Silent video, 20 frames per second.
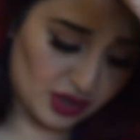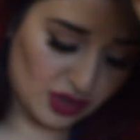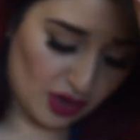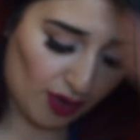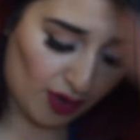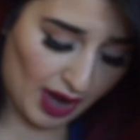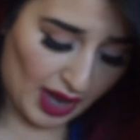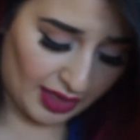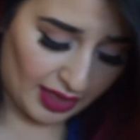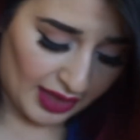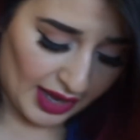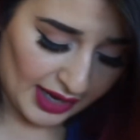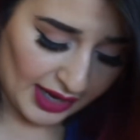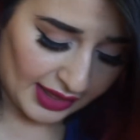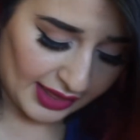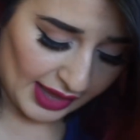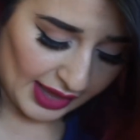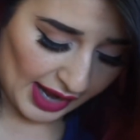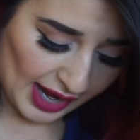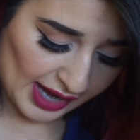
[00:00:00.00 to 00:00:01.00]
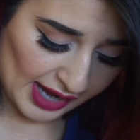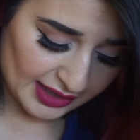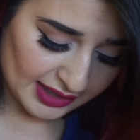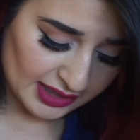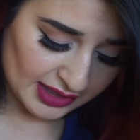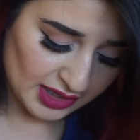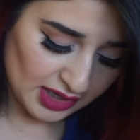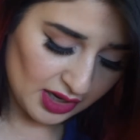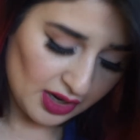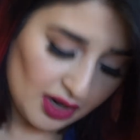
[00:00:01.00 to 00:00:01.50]
so I like that.
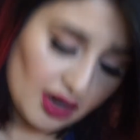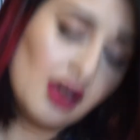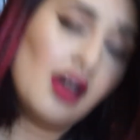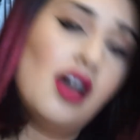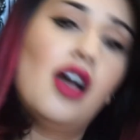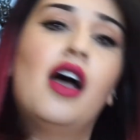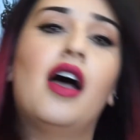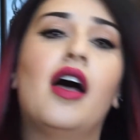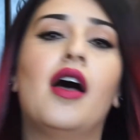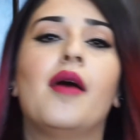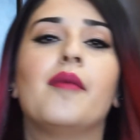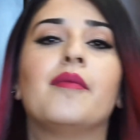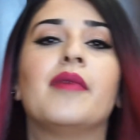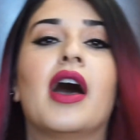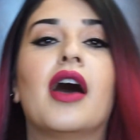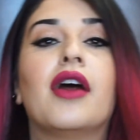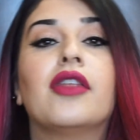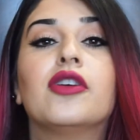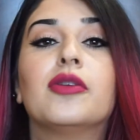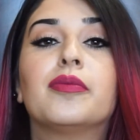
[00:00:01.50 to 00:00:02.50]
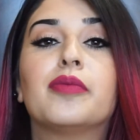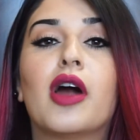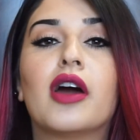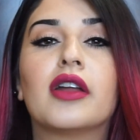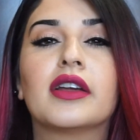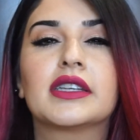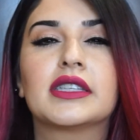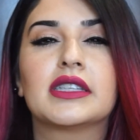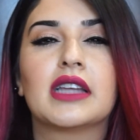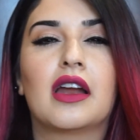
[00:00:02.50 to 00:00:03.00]
Other
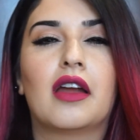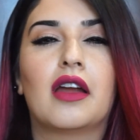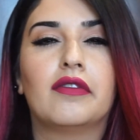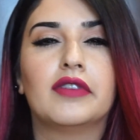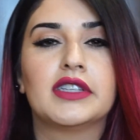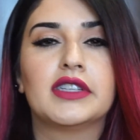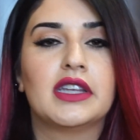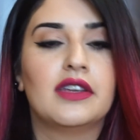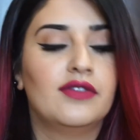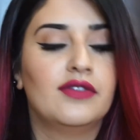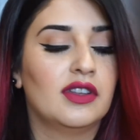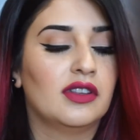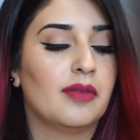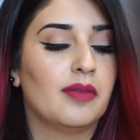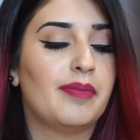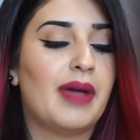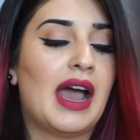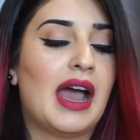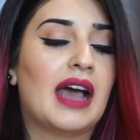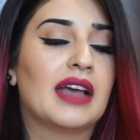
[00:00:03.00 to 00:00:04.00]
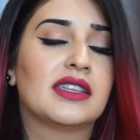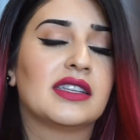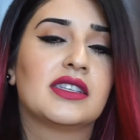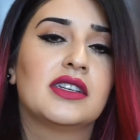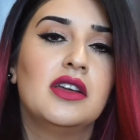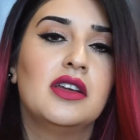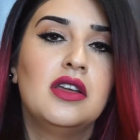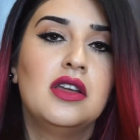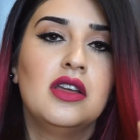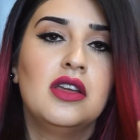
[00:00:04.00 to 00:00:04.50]
products that I received in the past
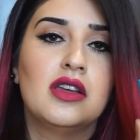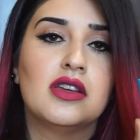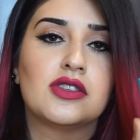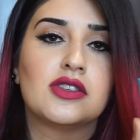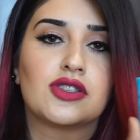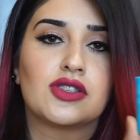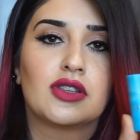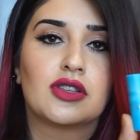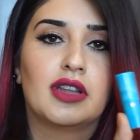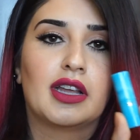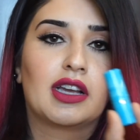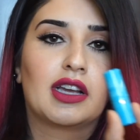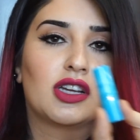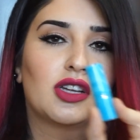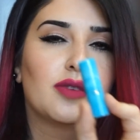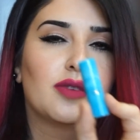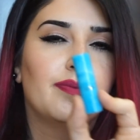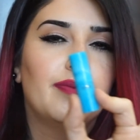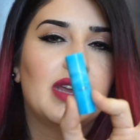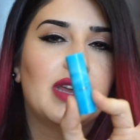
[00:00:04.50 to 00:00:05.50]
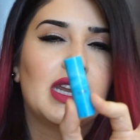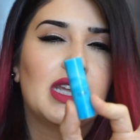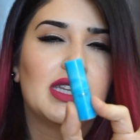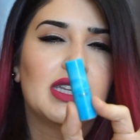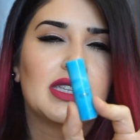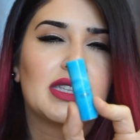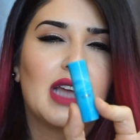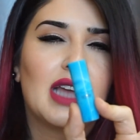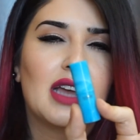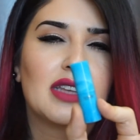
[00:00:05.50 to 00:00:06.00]
is like a mini
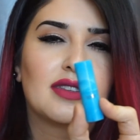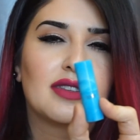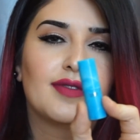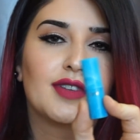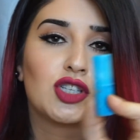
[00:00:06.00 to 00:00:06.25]
size of